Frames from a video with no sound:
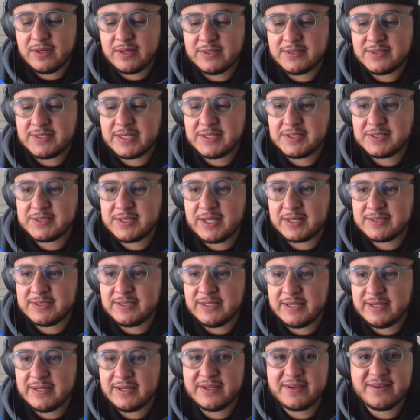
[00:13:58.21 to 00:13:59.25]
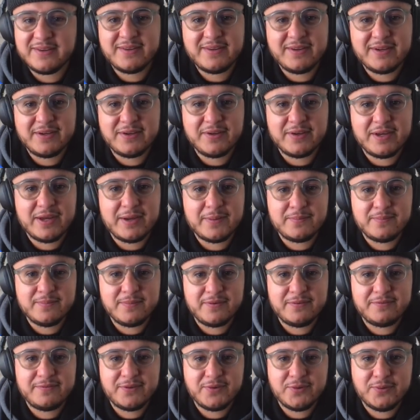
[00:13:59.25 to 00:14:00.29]
dissecting in a
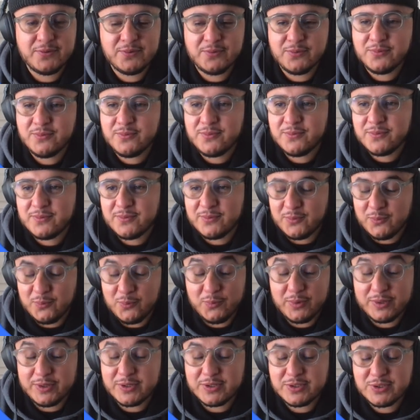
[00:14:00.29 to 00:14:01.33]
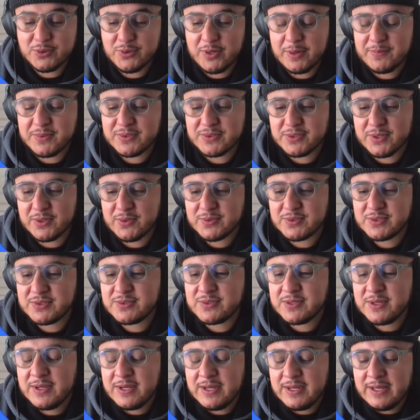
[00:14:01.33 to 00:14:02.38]
few 1 or 2 episodes
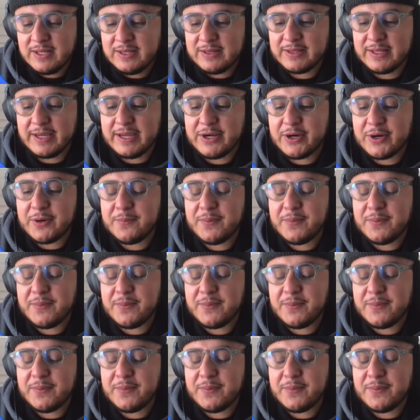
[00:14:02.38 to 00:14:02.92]
later.